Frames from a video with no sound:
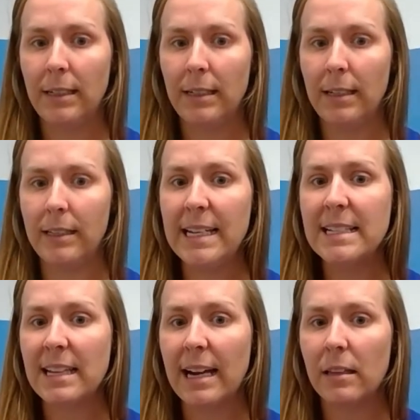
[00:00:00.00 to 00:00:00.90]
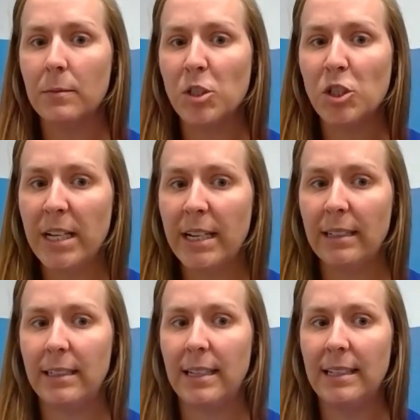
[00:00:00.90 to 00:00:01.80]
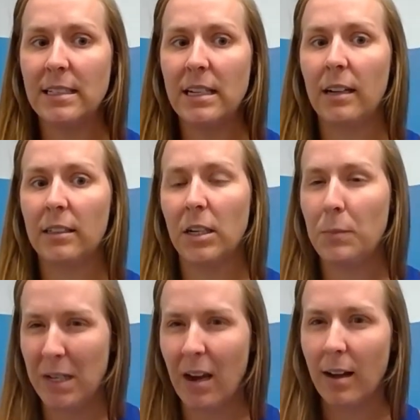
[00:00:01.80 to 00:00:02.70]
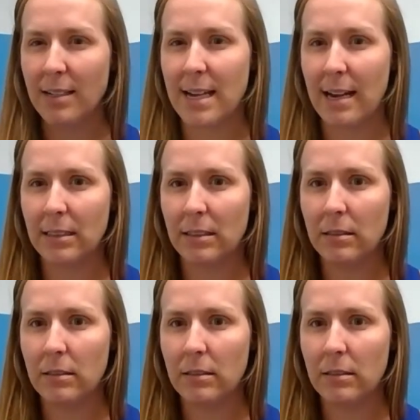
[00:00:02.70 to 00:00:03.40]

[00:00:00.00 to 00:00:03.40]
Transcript: in the inside of the machine, it's not going to be contacted.